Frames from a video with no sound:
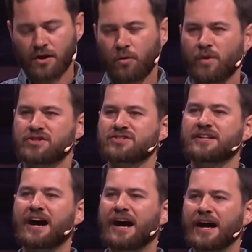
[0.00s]
which is an
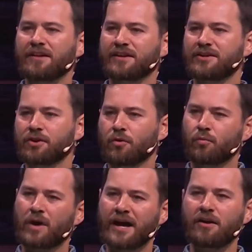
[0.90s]
island
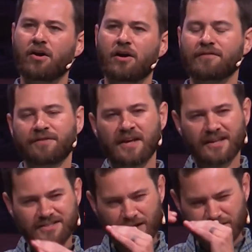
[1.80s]
right off,
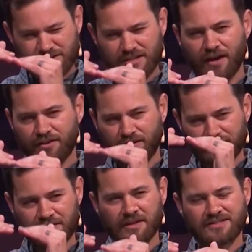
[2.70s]
it's kind of
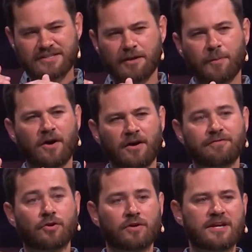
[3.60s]
southern tip of
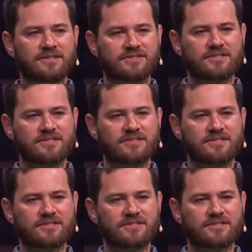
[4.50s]
Greece.